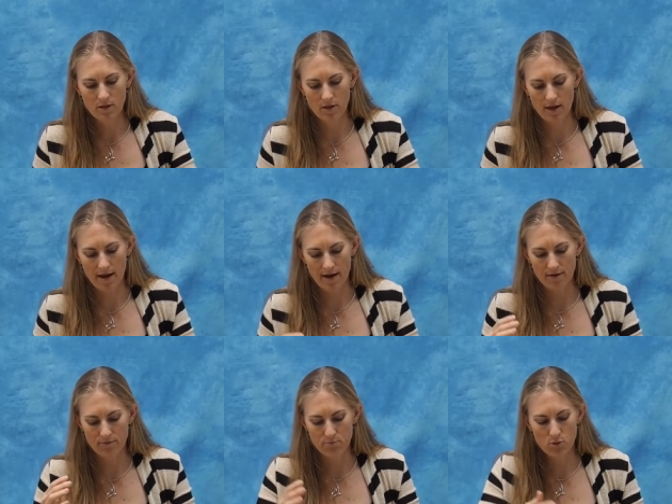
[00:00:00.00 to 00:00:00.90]
They
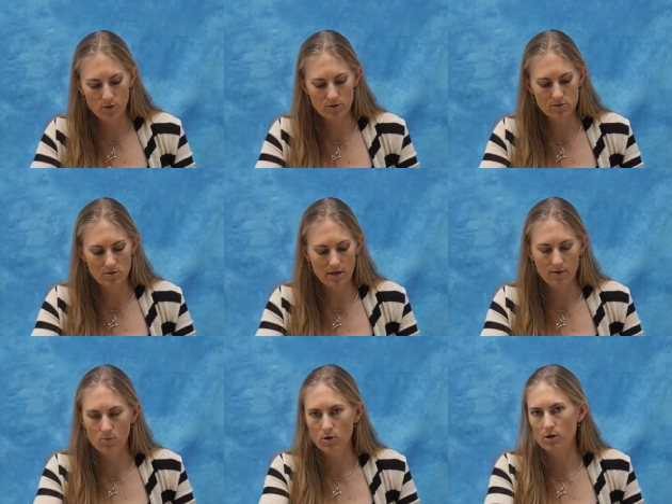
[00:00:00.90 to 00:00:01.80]
have ports
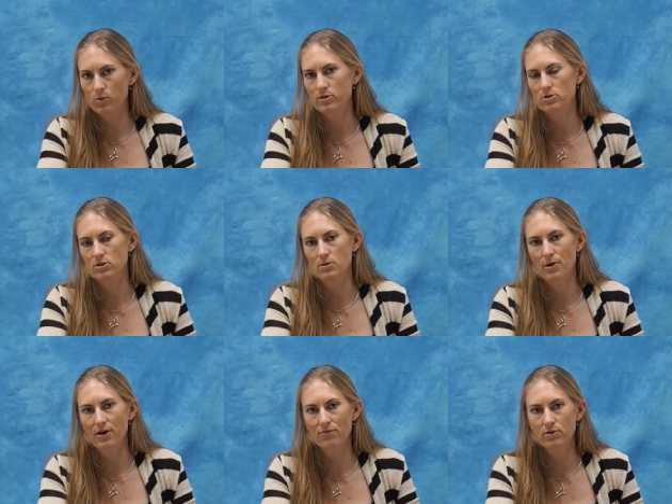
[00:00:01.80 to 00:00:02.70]
that work with just
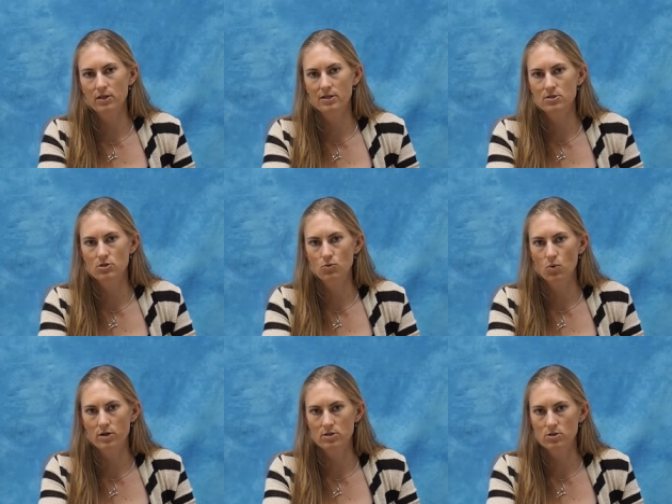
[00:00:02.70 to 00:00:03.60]
about every lens you'd
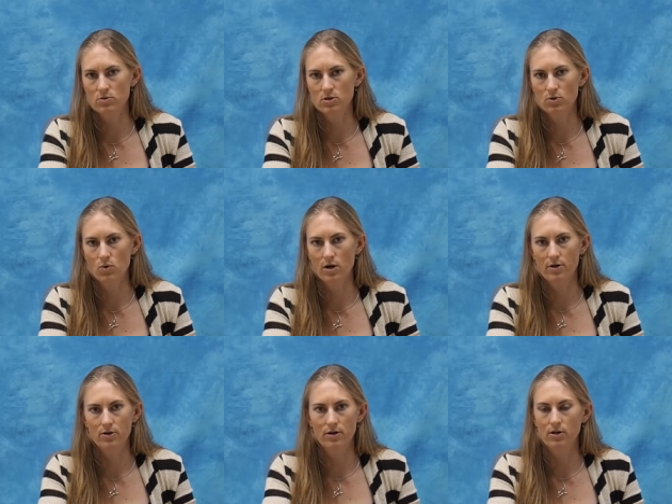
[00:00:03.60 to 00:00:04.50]
want to use
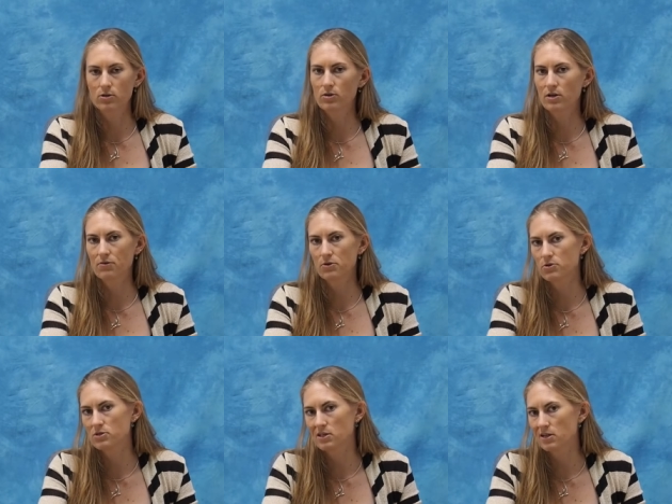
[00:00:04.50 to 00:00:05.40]
underwater, including if you're
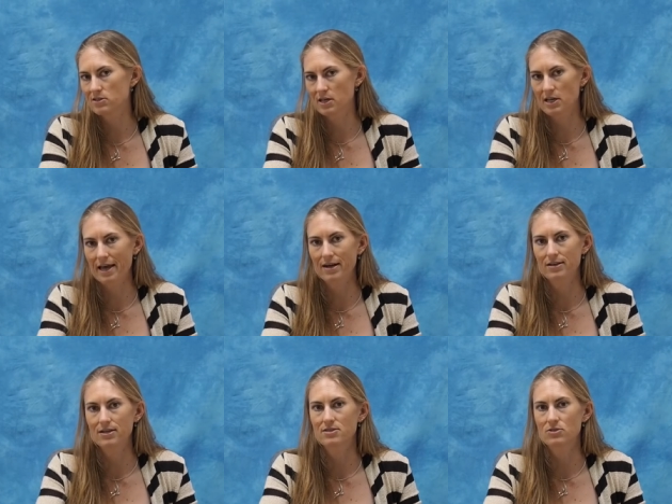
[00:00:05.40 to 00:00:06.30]
using, say,
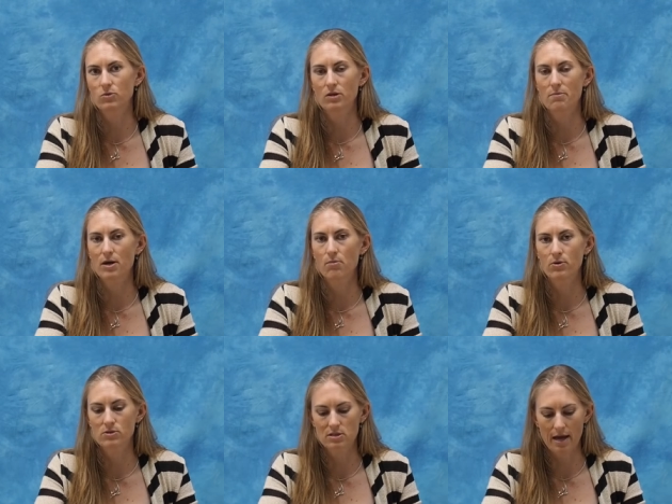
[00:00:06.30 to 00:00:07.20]
Canon lenses with the
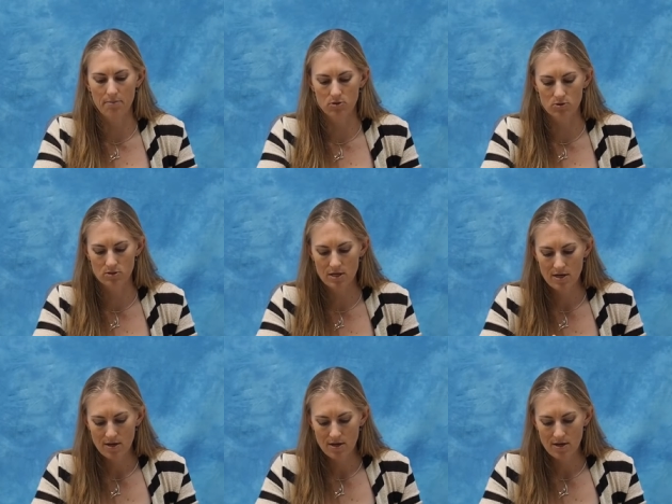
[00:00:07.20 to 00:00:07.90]
Metabones adapters.